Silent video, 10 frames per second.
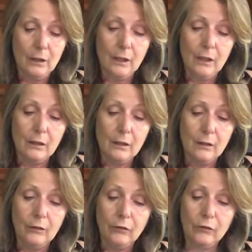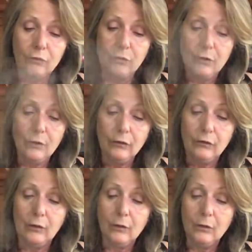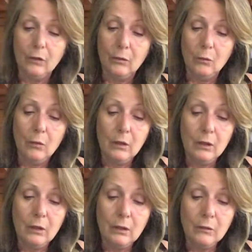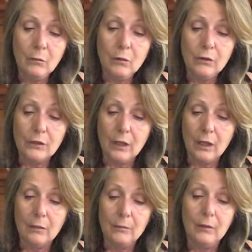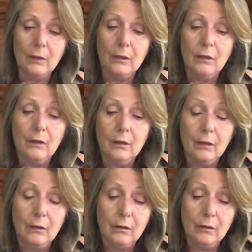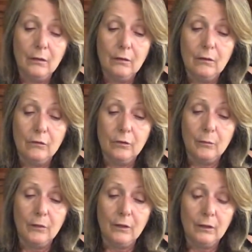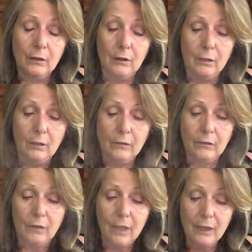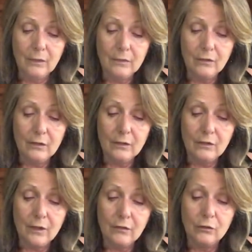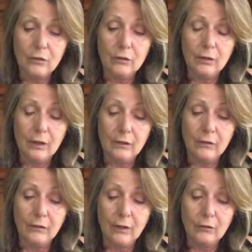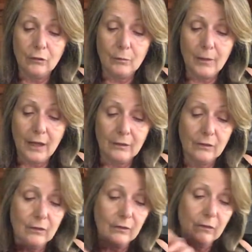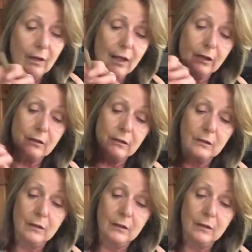and stir this one more time from the sides to the center and the center back to the sides.